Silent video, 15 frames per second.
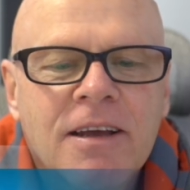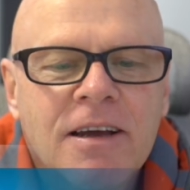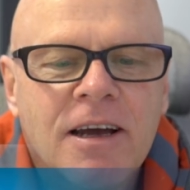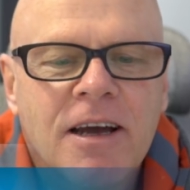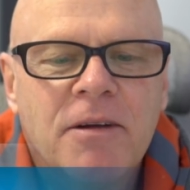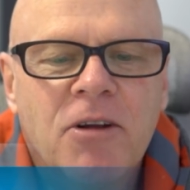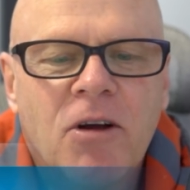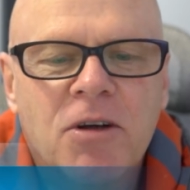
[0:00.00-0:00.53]

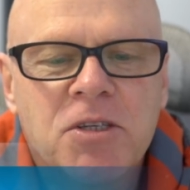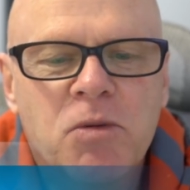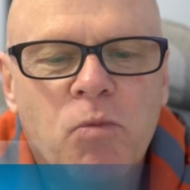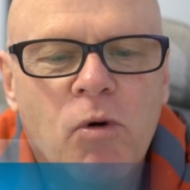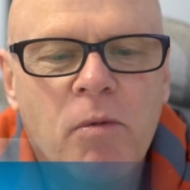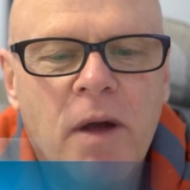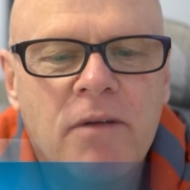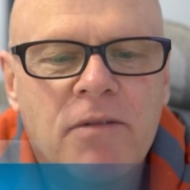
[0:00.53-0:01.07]
Uh, nice and
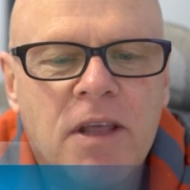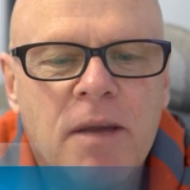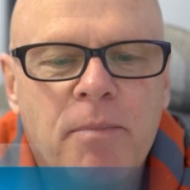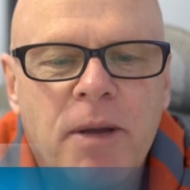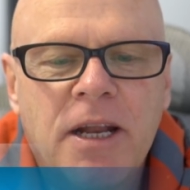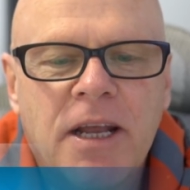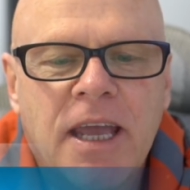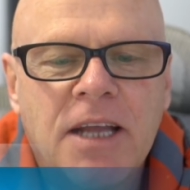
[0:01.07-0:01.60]
warm over there.
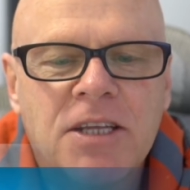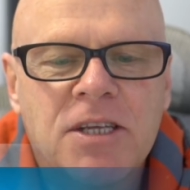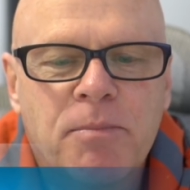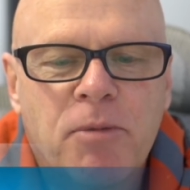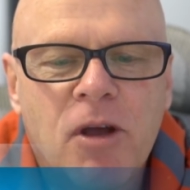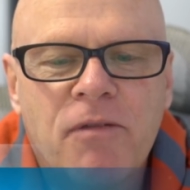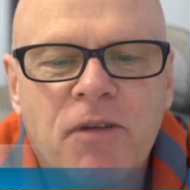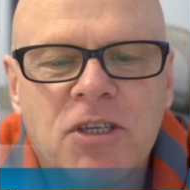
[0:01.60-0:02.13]
Peter Kent said,
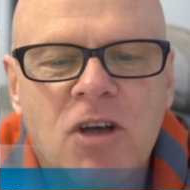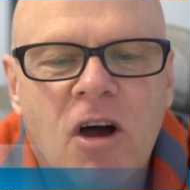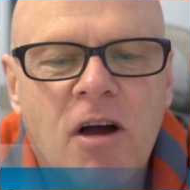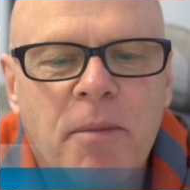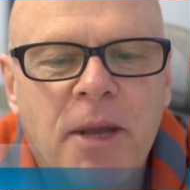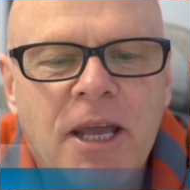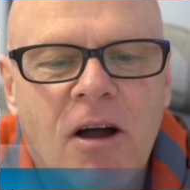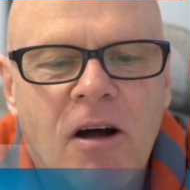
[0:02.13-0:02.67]
perfect
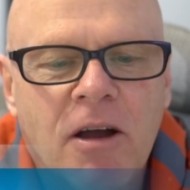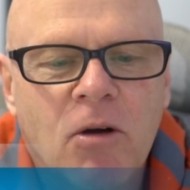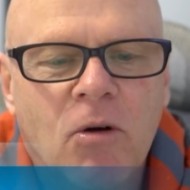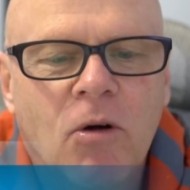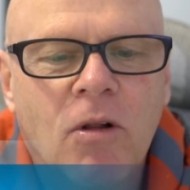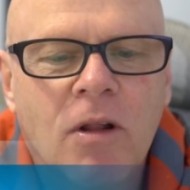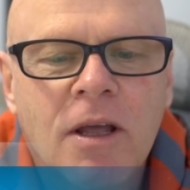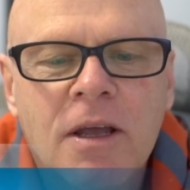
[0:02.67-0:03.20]
timing. Hi,
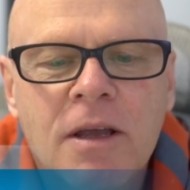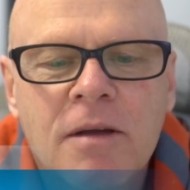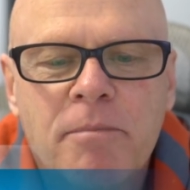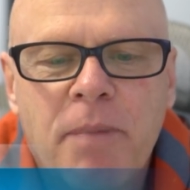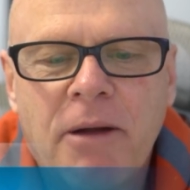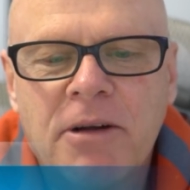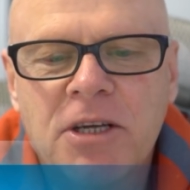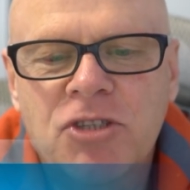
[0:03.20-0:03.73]
all.
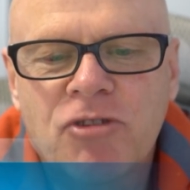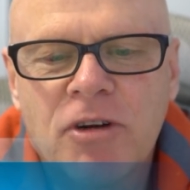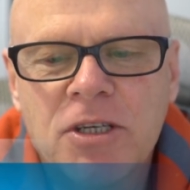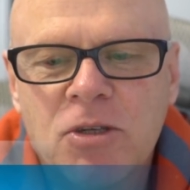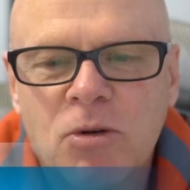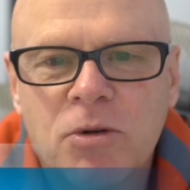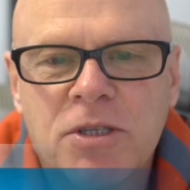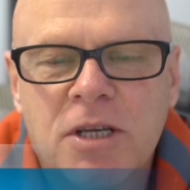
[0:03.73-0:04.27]
Barry
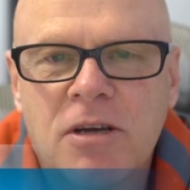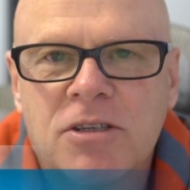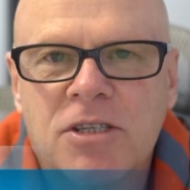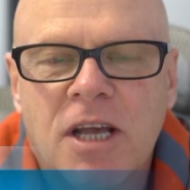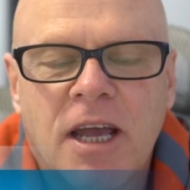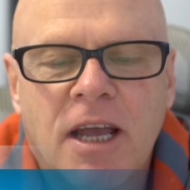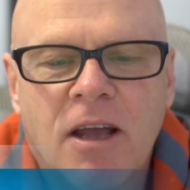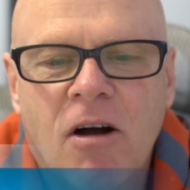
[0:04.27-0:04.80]
Street's also
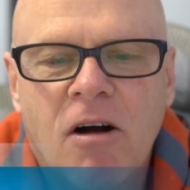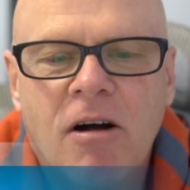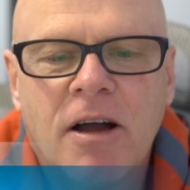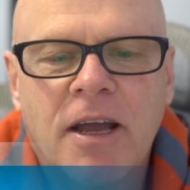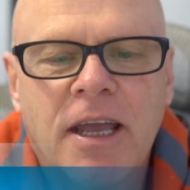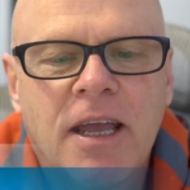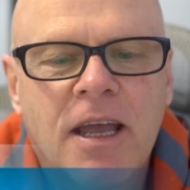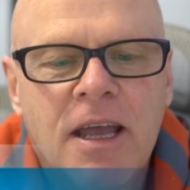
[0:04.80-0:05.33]
saying
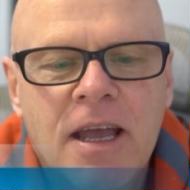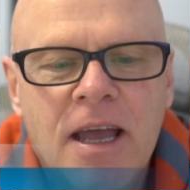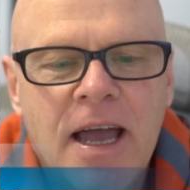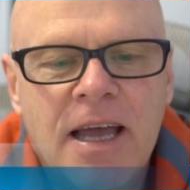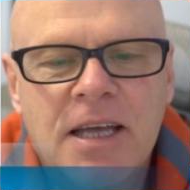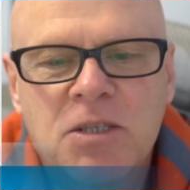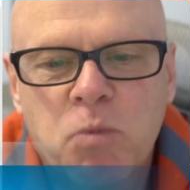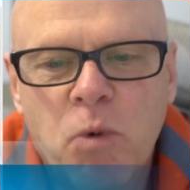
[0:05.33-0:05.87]
hi
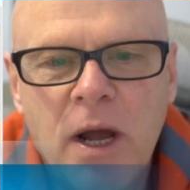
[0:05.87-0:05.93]
as